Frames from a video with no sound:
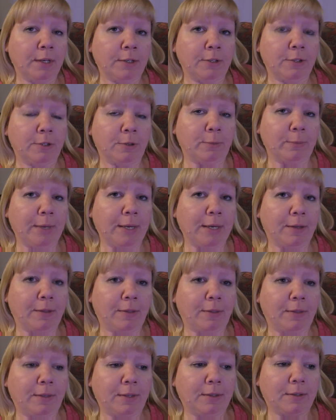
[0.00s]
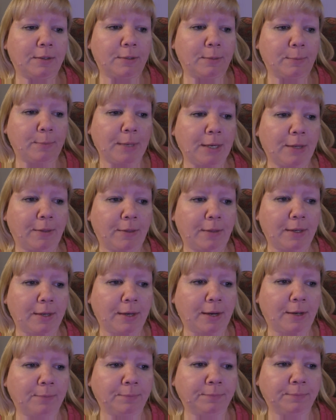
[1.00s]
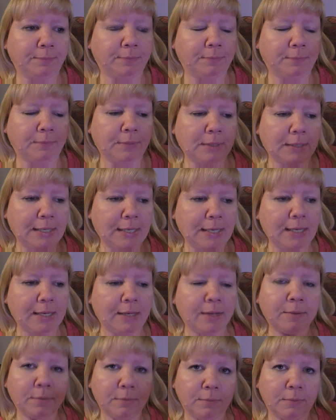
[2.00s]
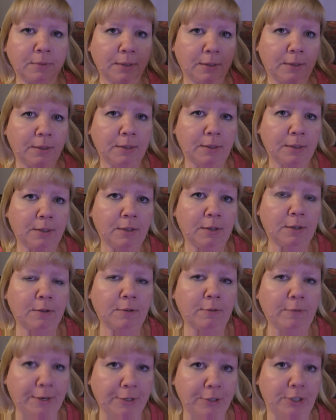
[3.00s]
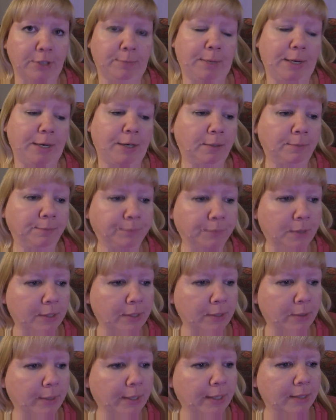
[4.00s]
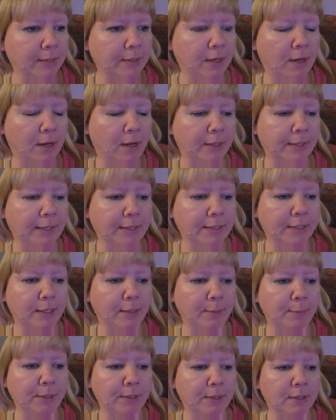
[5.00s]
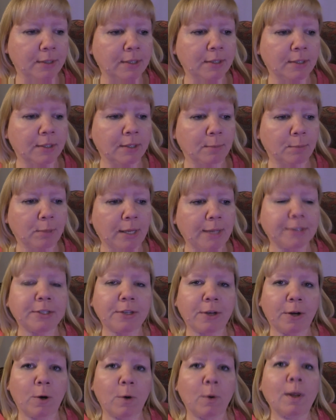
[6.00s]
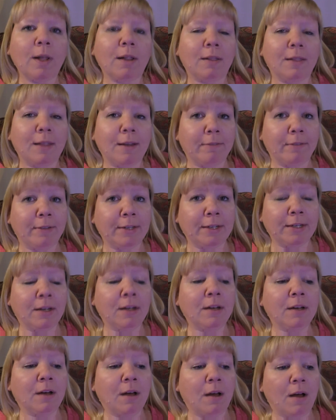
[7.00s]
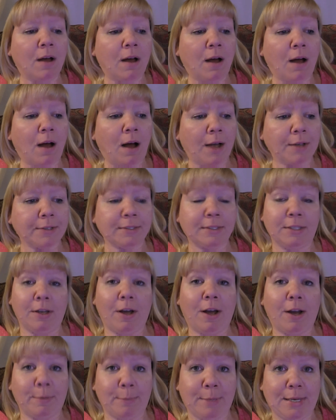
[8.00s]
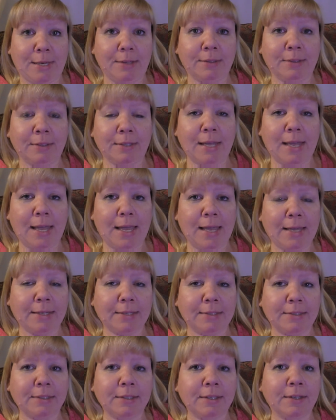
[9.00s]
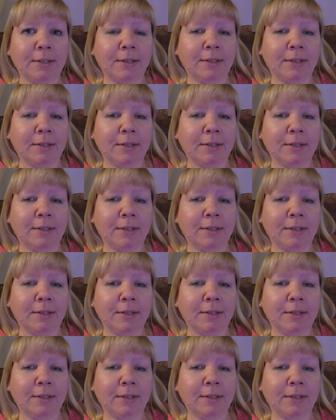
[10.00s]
to make the knee function better. So it is called a tibial plateau leveling osteotomy. And